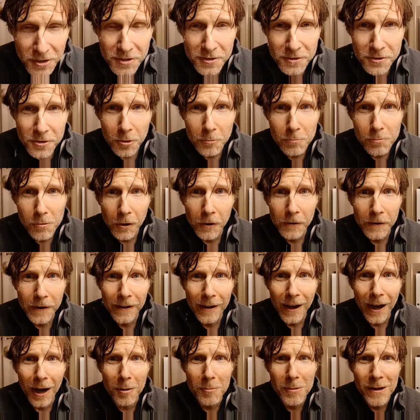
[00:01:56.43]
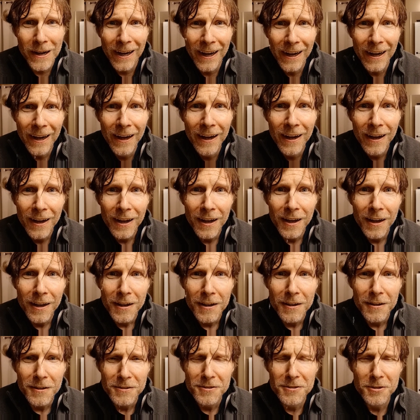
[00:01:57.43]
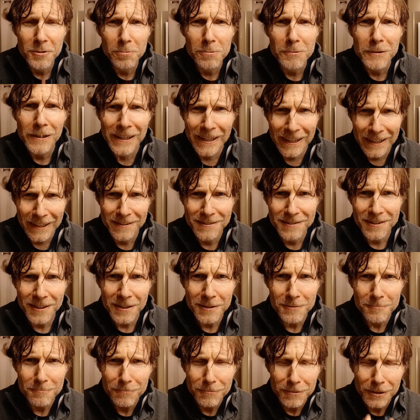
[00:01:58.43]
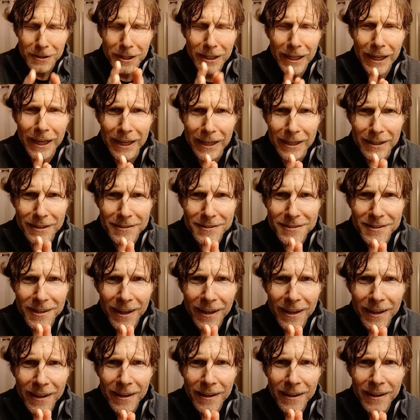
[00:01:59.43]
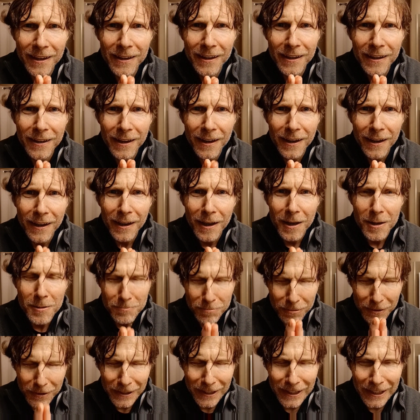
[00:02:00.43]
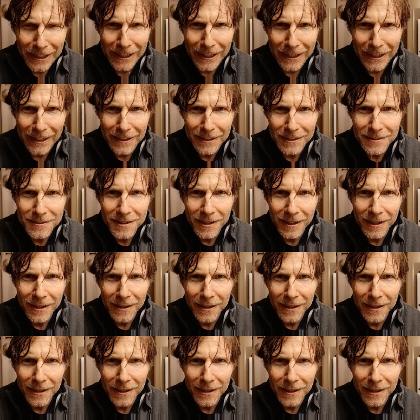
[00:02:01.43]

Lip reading: so broken up. So please, please. Please.